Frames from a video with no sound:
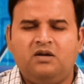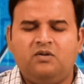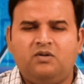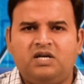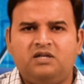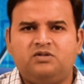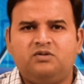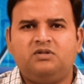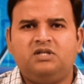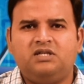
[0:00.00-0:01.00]
Okay, so,
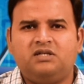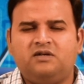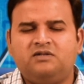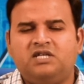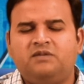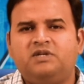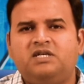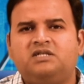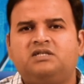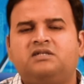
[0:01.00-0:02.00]
the concept
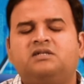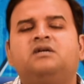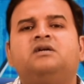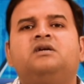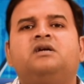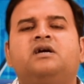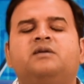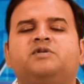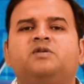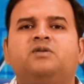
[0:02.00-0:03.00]
is
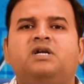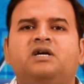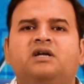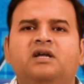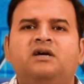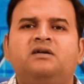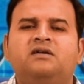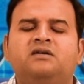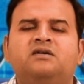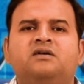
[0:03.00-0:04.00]
absolutely clear.
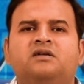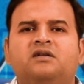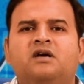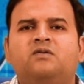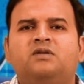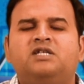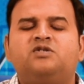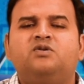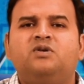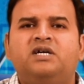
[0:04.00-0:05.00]
Now, let us
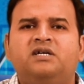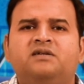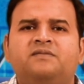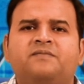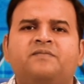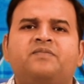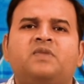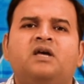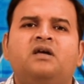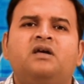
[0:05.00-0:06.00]
go ahead
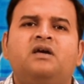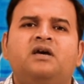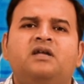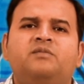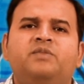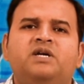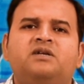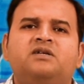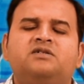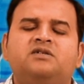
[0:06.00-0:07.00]
and pay
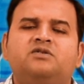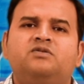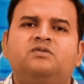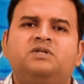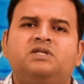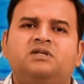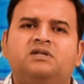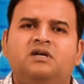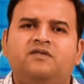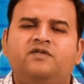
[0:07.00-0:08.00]
attention to
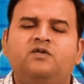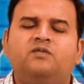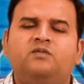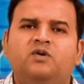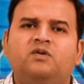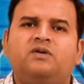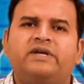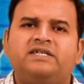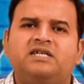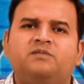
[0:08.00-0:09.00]
a few more
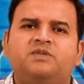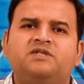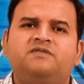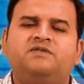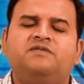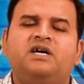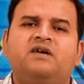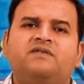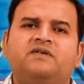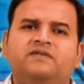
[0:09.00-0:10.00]
examples which we
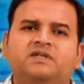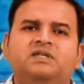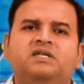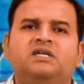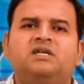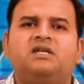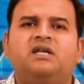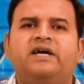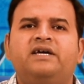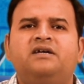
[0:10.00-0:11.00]
have covered,
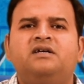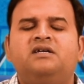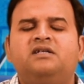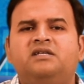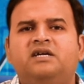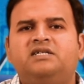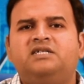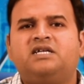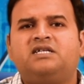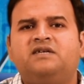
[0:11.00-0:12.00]
like the
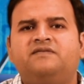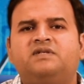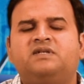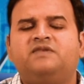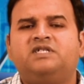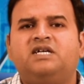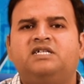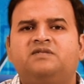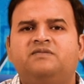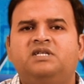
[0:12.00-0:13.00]
adjectives which
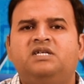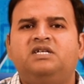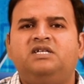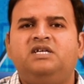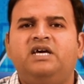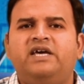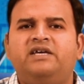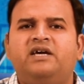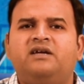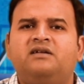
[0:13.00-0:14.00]
ends with
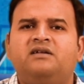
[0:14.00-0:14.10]
ye